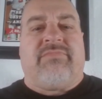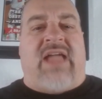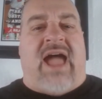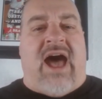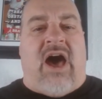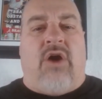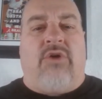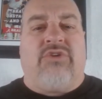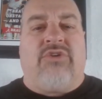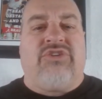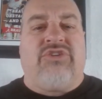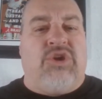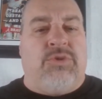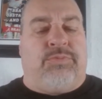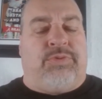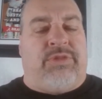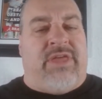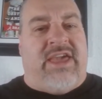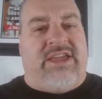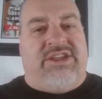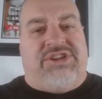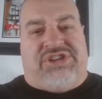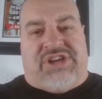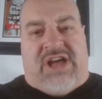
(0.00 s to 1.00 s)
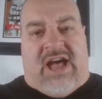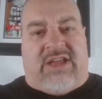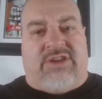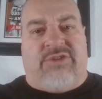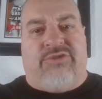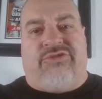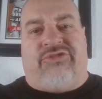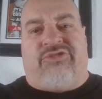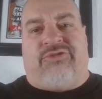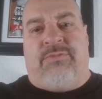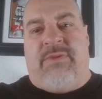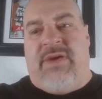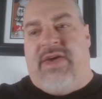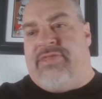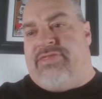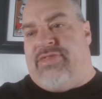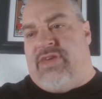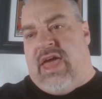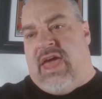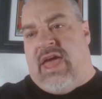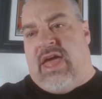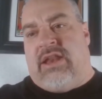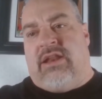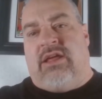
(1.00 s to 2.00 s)
how you play Jonnu Smith
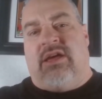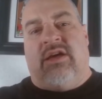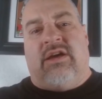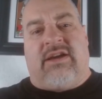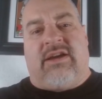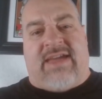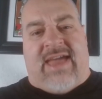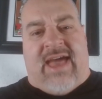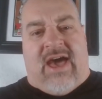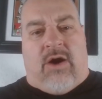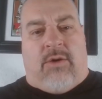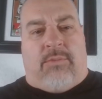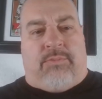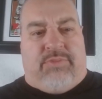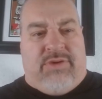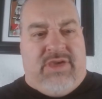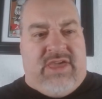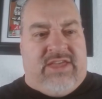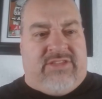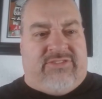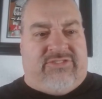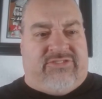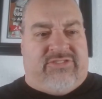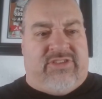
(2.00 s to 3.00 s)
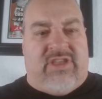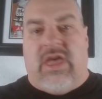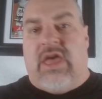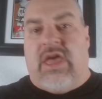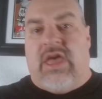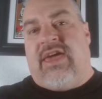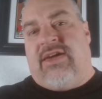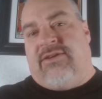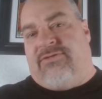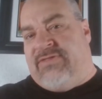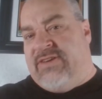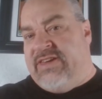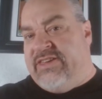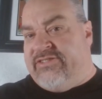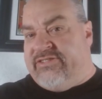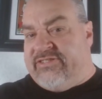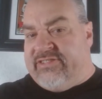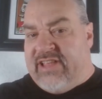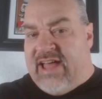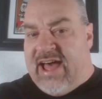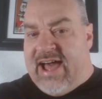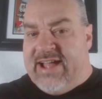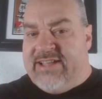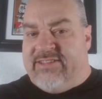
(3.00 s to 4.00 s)
and Kyle Pitts, if he
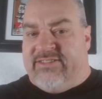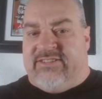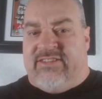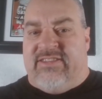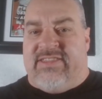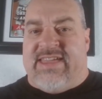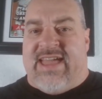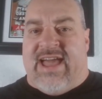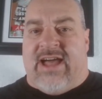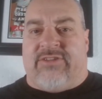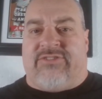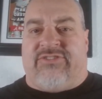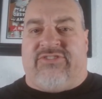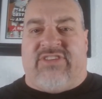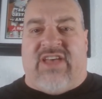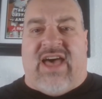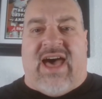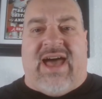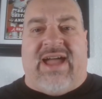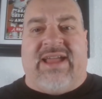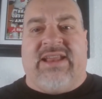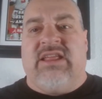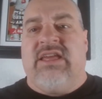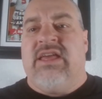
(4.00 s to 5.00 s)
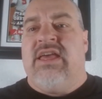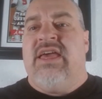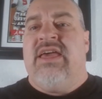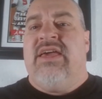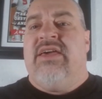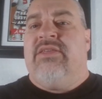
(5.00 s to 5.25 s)
slides to the outside,